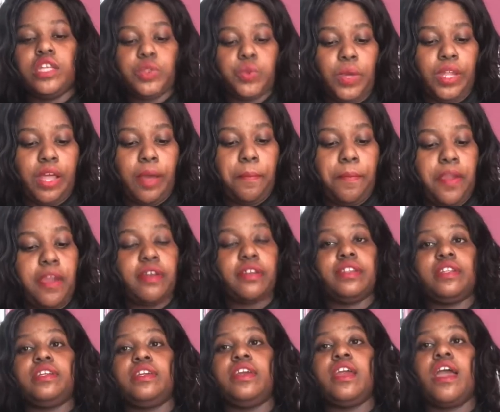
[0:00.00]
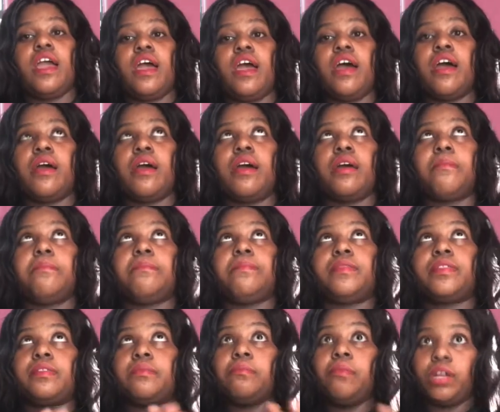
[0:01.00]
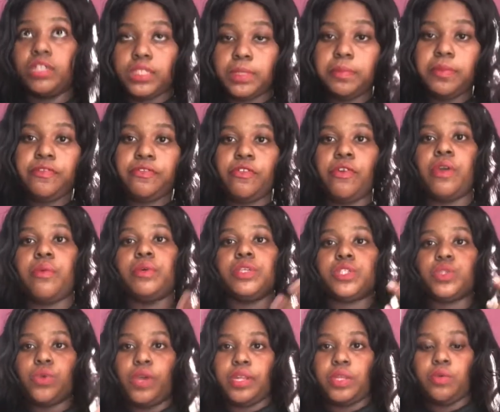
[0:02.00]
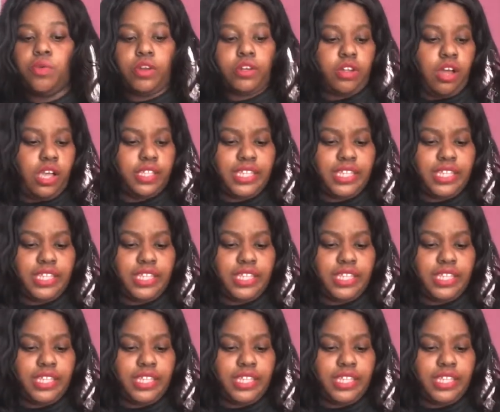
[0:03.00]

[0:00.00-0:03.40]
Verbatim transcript: Well, apparently months before it was $21.